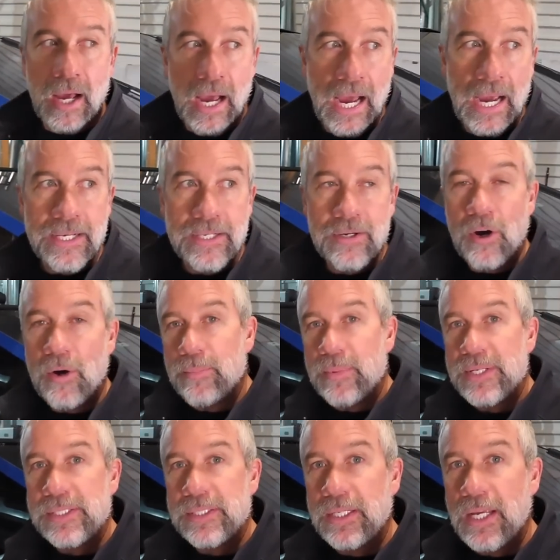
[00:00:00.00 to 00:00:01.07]
I don't
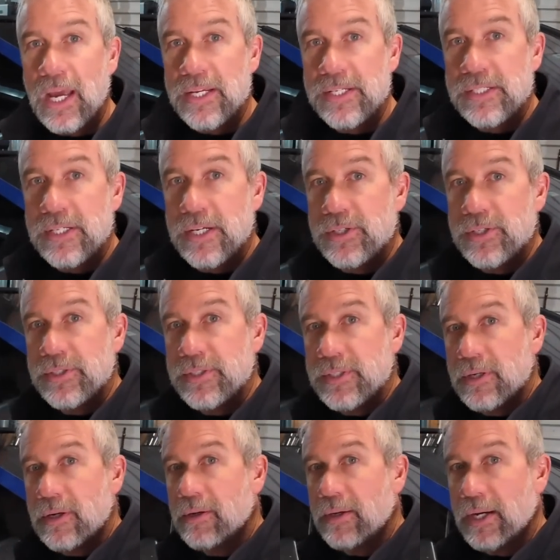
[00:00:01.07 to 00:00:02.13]
miss the gas stations
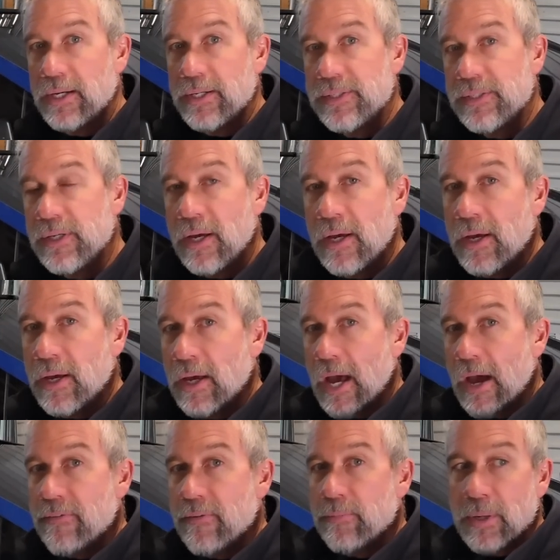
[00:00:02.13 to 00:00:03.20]
at all, guys.
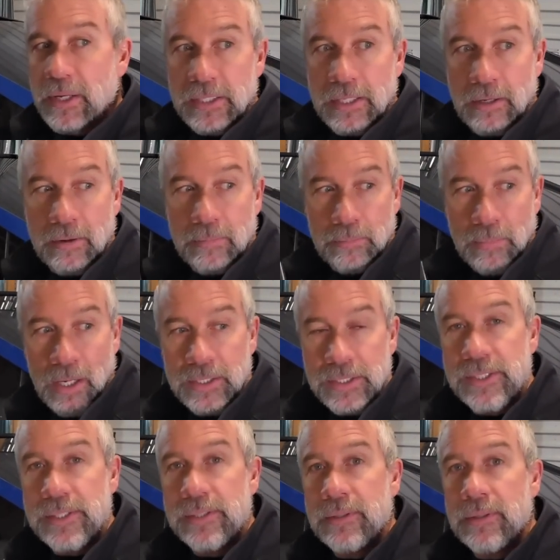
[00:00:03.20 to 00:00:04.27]
Haven't been there in
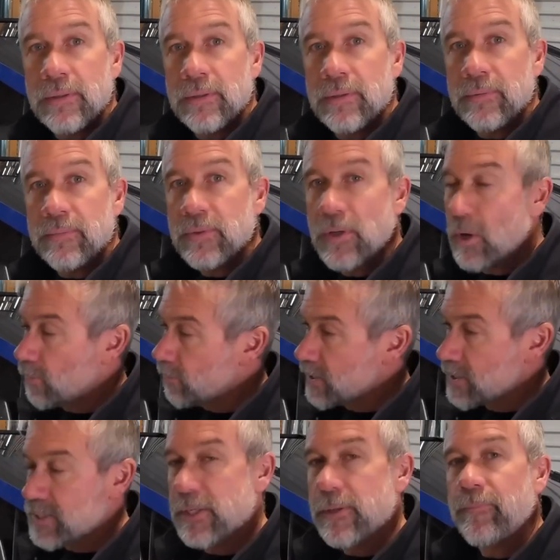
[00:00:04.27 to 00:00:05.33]
months. Don't
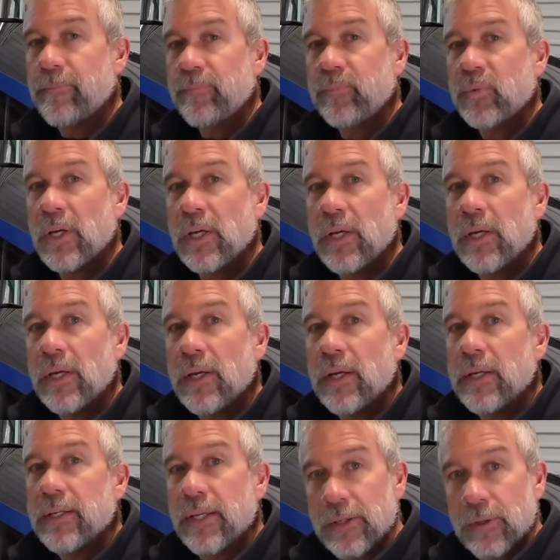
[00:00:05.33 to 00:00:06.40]
miss it.
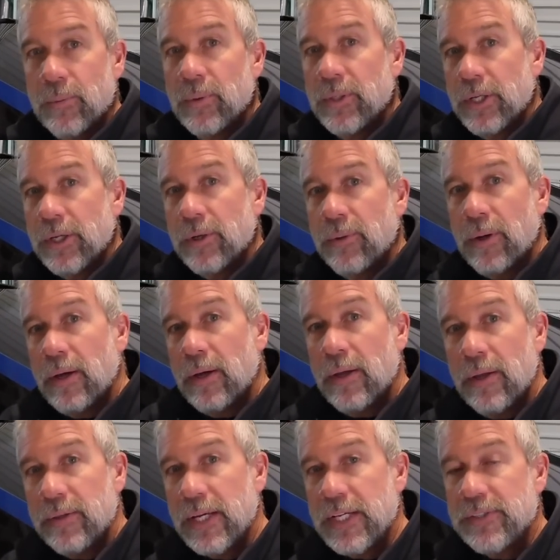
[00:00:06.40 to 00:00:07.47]
Neither will you.
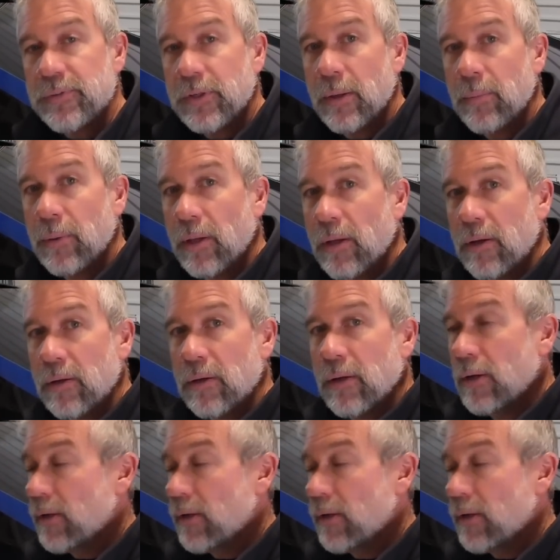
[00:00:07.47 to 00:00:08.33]
Thanks for coming along.